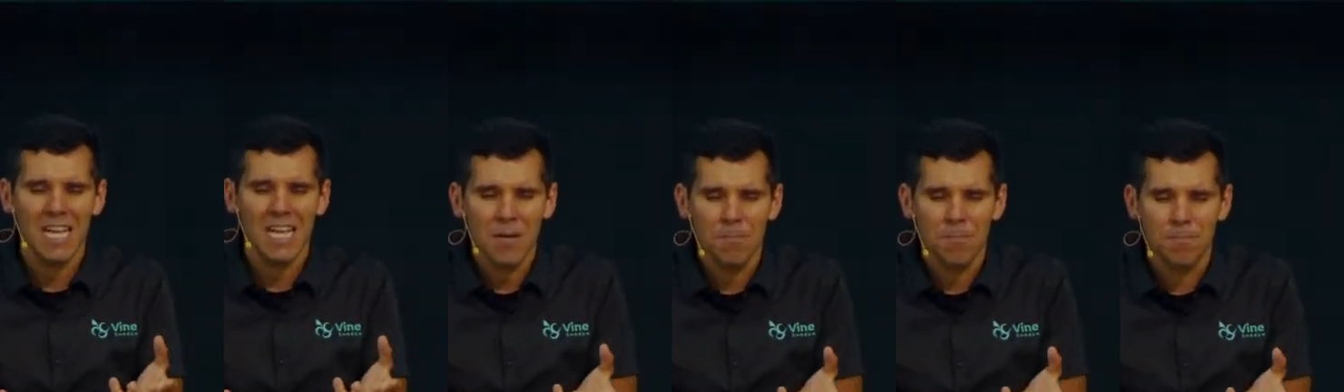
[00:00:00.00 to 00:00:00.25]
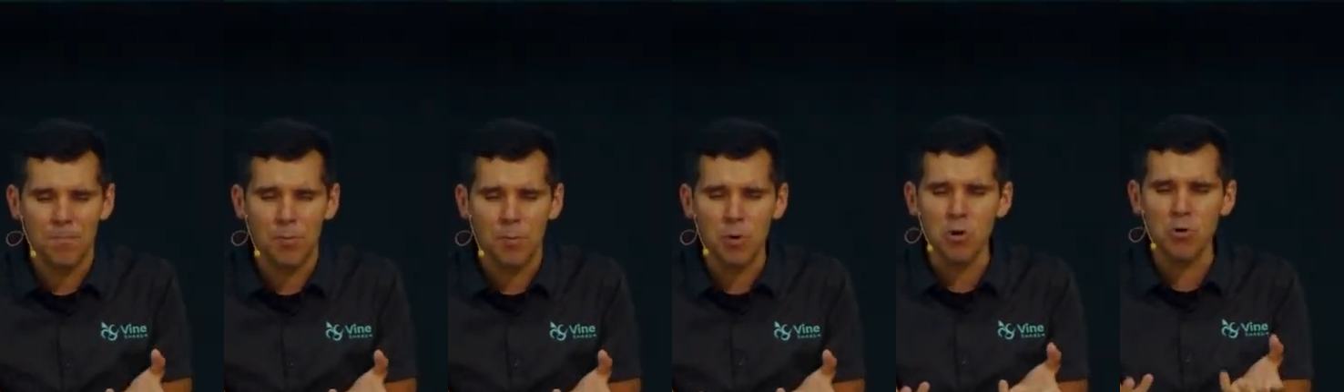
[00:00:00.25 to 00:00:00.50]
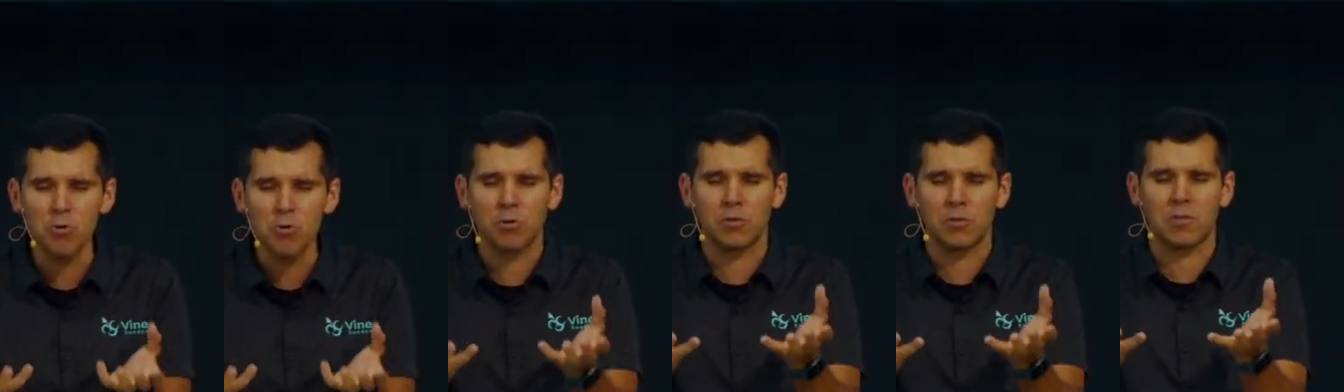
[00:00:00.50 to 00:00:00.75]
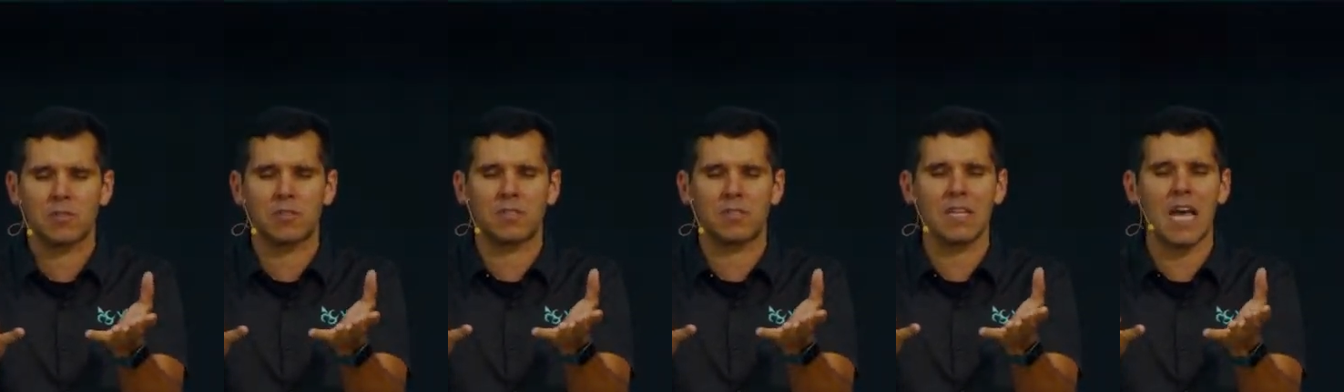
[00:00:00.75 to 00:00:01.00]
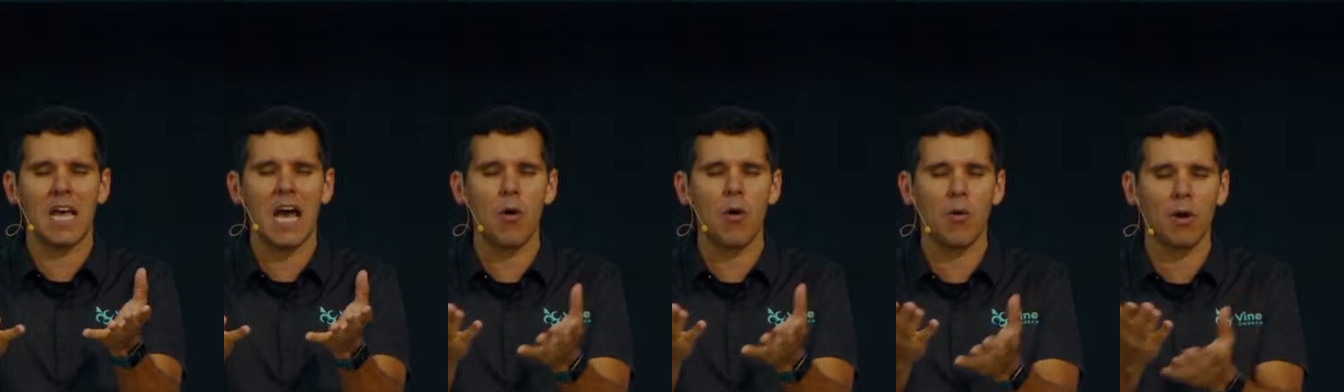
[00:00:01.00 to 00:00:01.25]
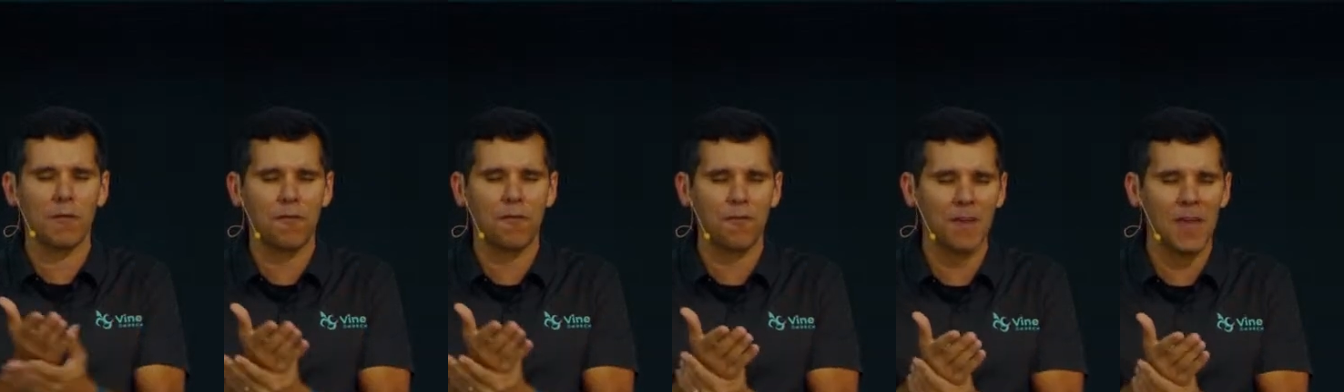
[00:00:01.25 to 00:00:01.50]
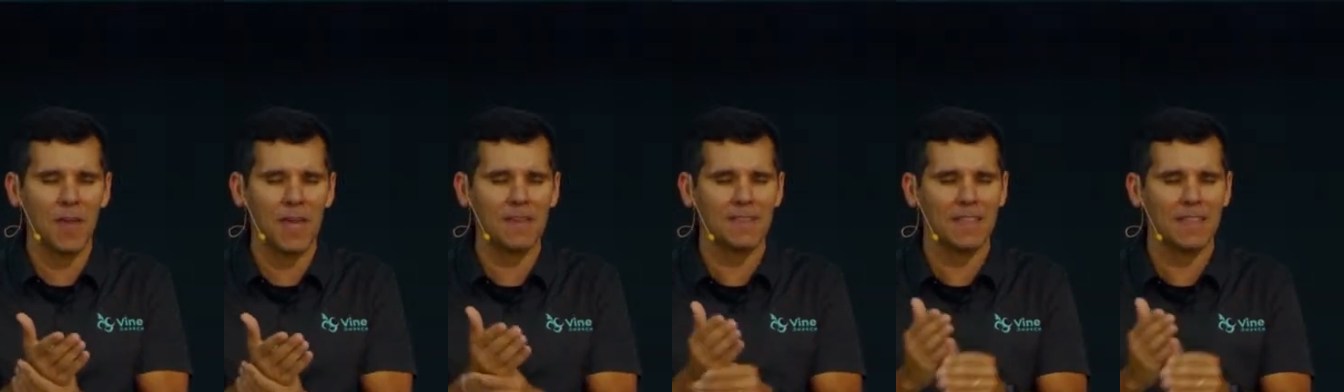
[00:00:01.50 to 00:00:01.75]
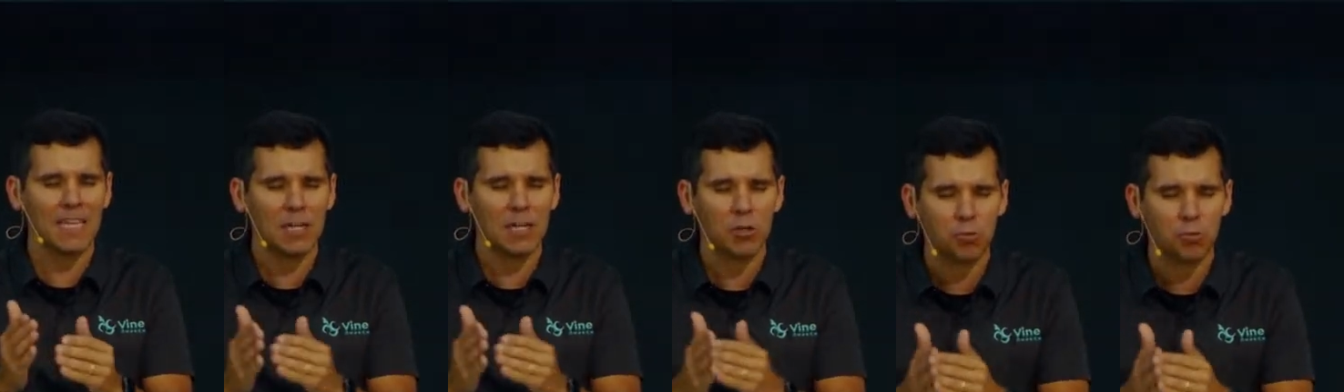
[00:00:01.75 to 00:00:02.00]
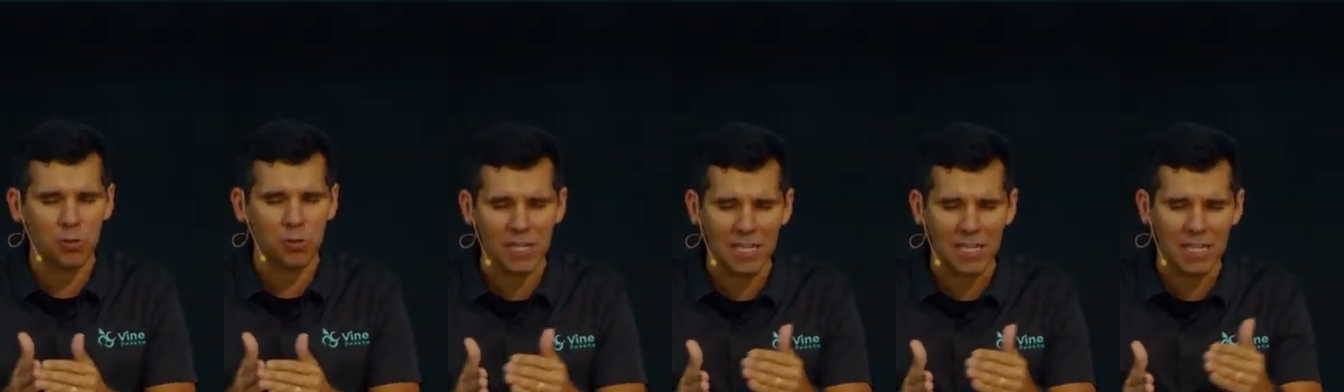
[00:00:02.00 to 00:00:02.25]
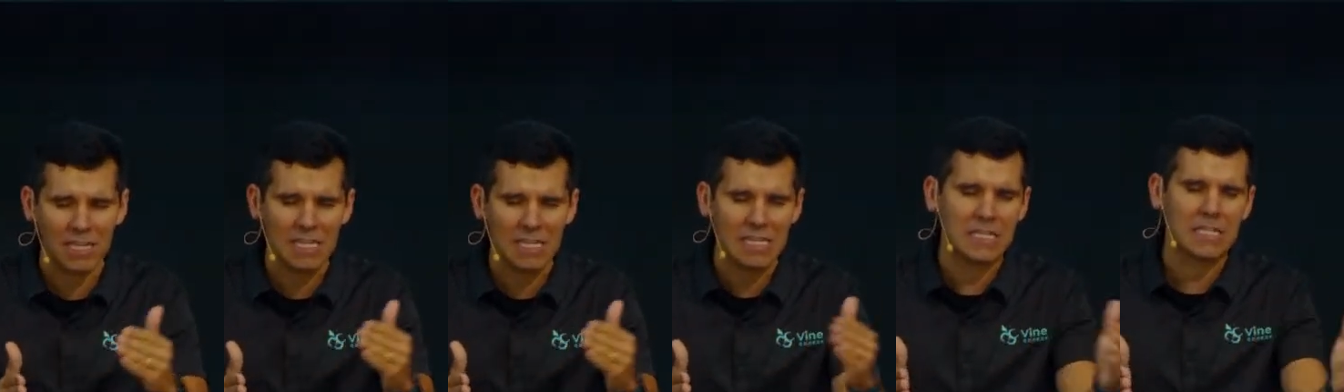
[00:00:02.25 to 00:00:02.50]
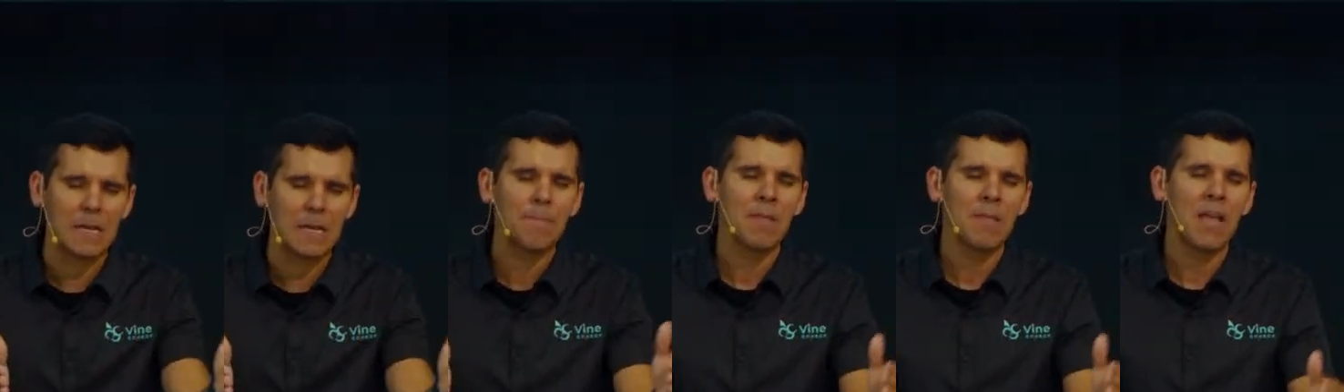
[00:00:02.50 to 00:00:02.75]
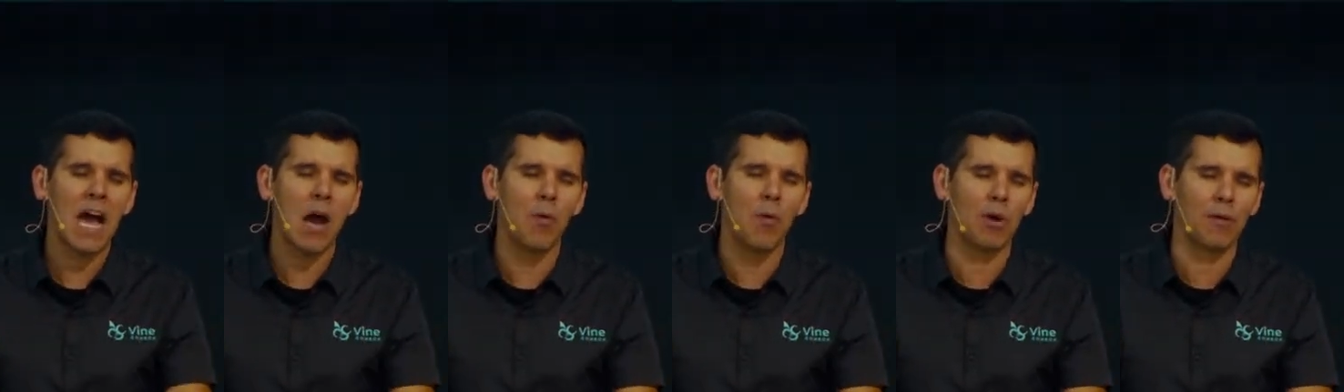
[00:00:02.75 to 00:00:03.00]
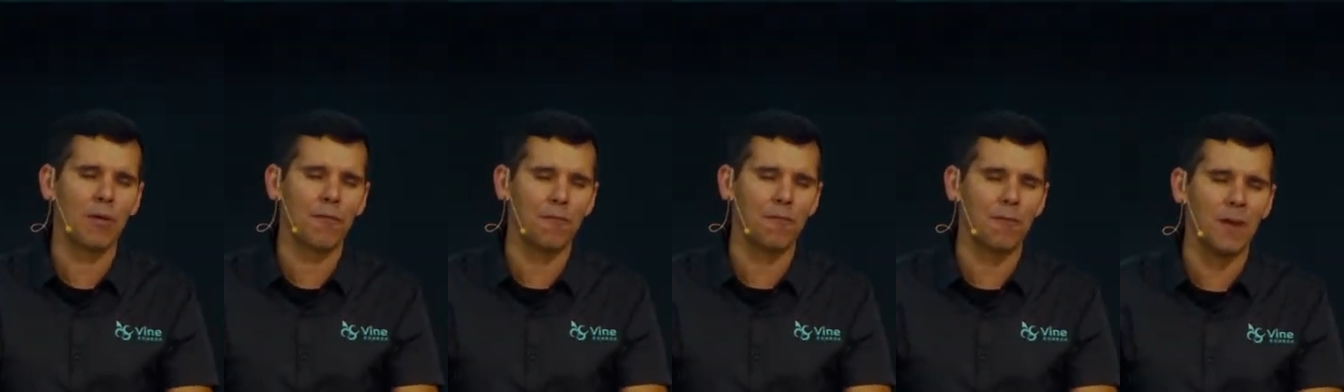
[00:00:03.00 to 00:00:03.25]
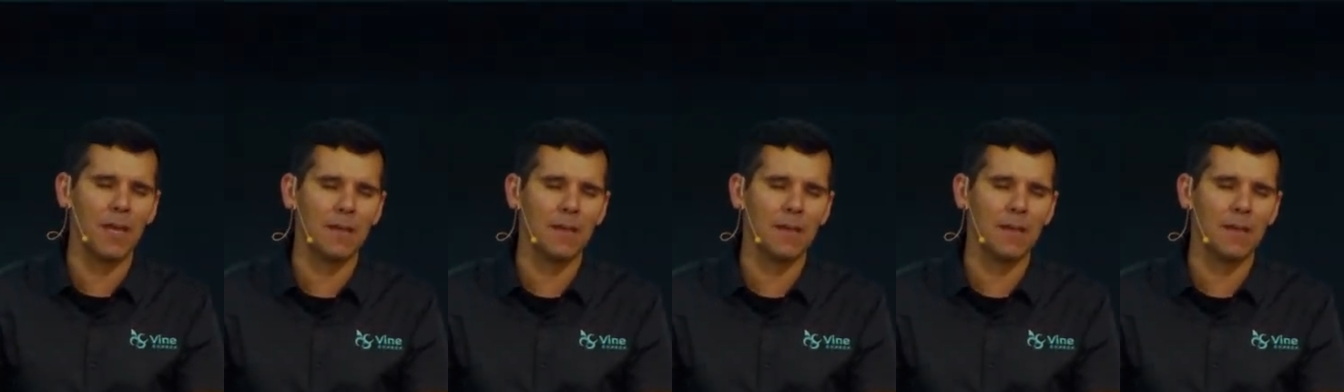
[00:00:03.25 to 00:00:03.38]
boosts our faith, increase our faith,